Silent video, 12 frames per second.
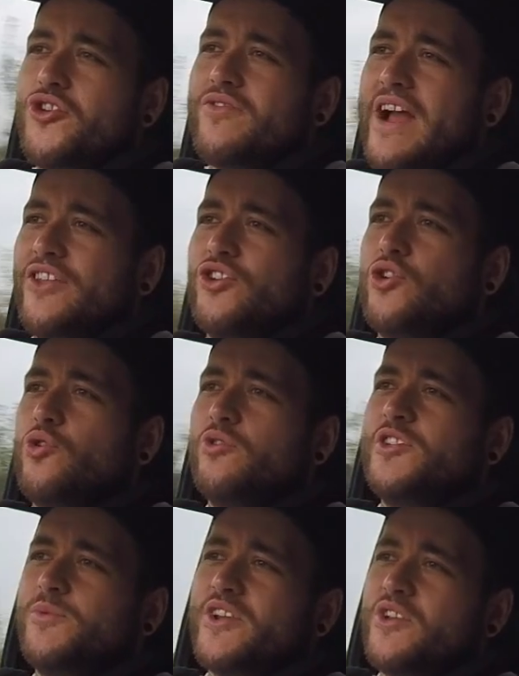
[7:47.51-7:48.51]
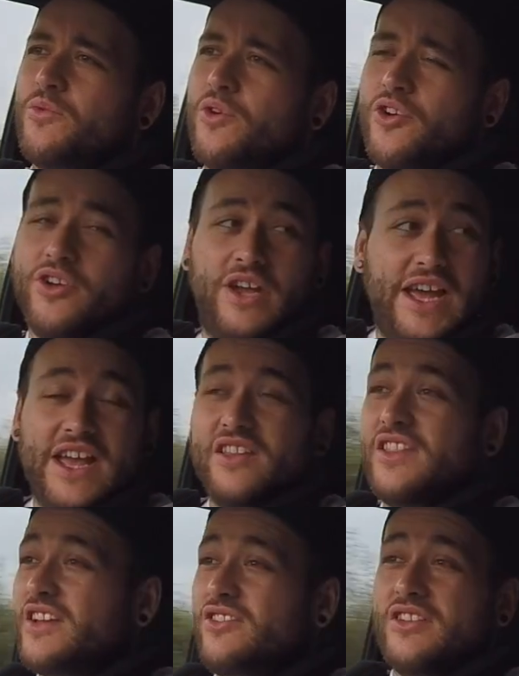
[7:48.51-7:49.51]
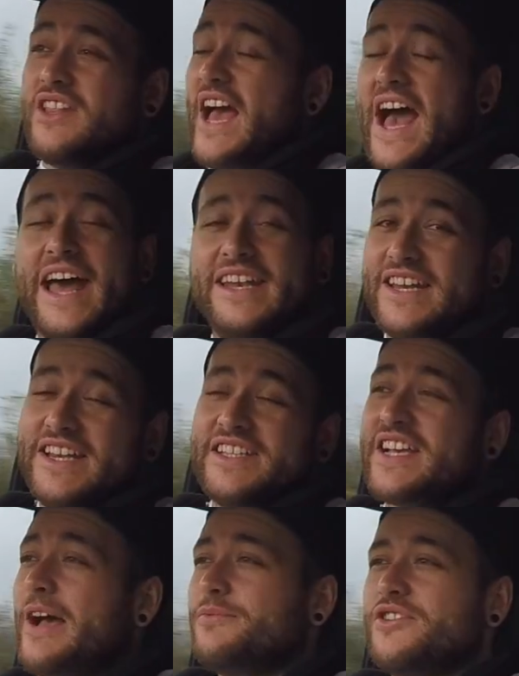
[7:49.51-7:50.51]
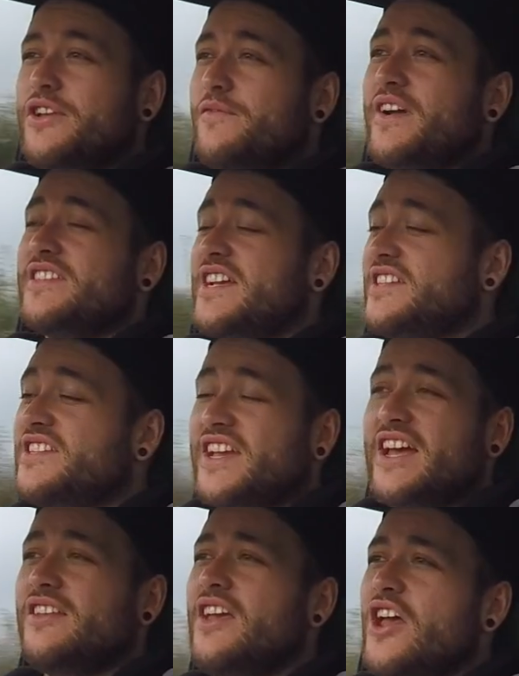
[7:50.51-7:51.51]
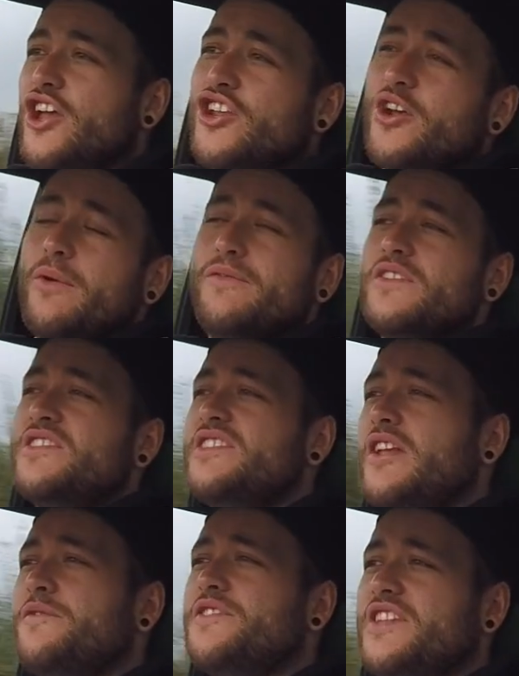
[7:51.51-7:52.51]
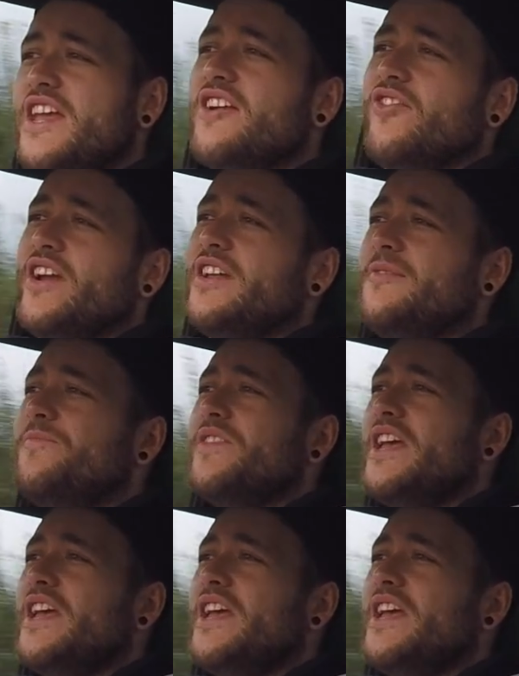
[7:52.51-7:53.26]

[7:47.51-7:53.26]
you around the corners when you want to. The handling is absolutely fantastic, and, you know, with the stiff steering,